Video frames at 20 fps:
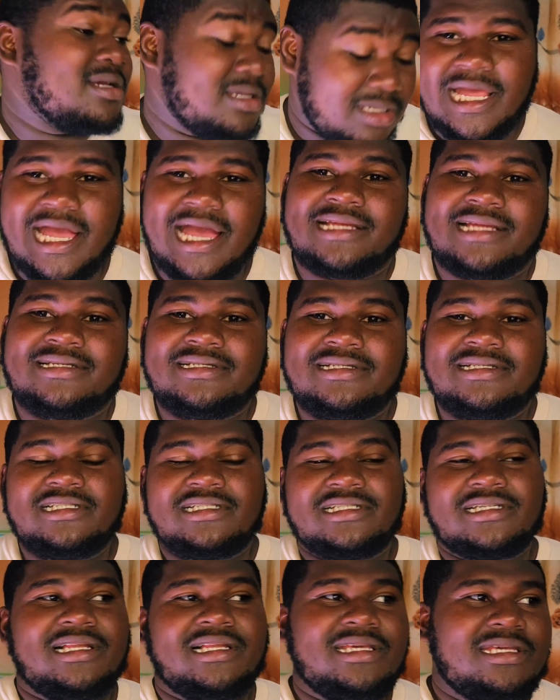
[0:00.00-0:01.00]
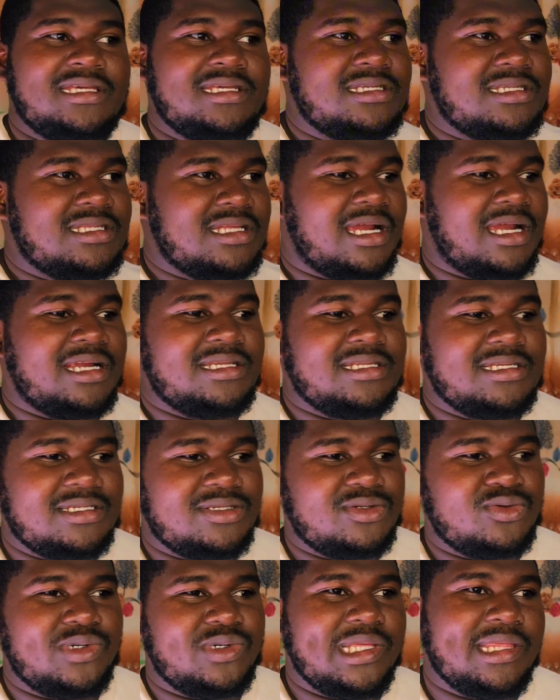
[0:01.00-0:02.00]
And initially, he
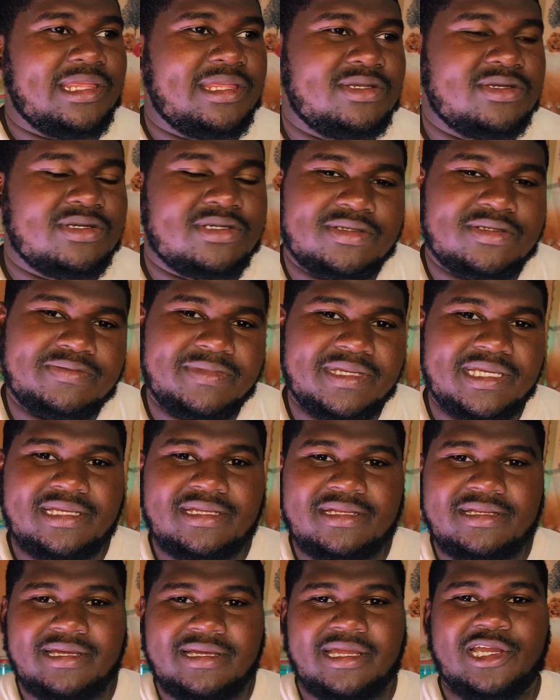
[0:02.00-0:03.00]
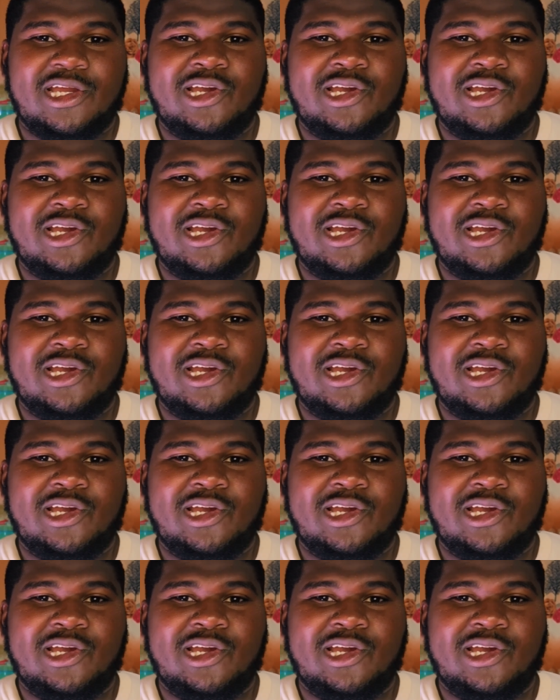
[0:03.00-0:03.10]
started with just making like